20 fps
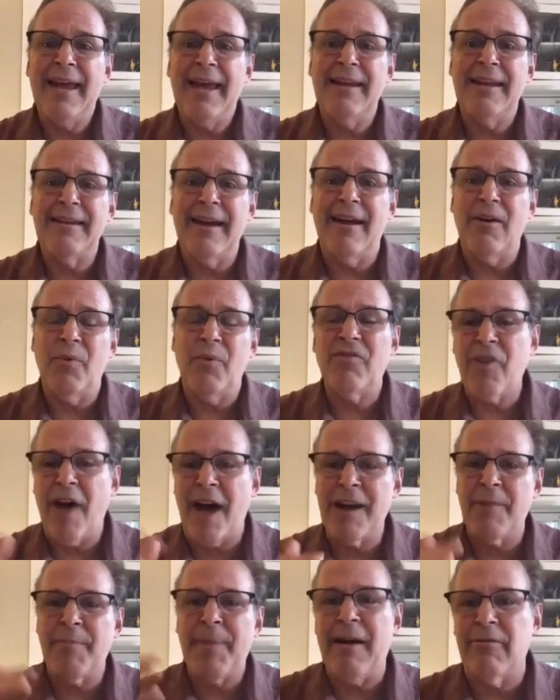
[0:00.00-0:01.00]
and we've
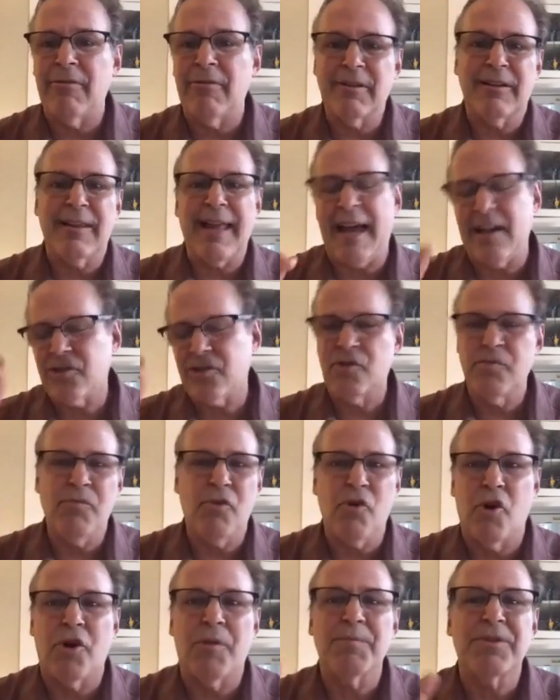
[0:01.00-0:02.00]
thought about
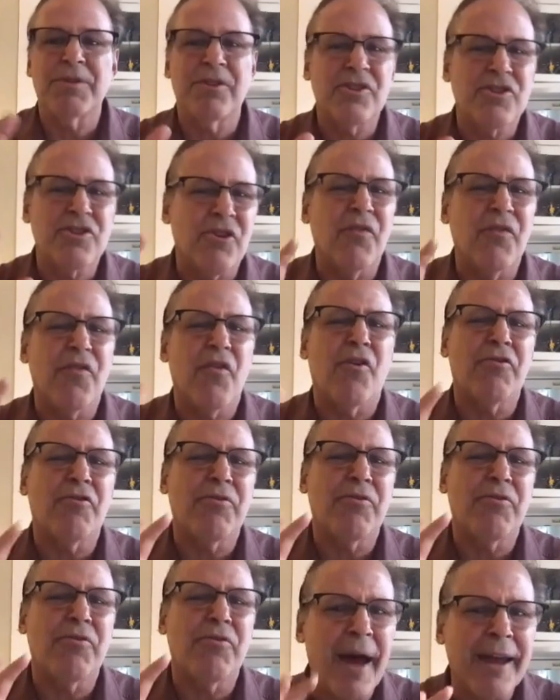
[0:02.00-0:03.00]
classroom norms and so forth,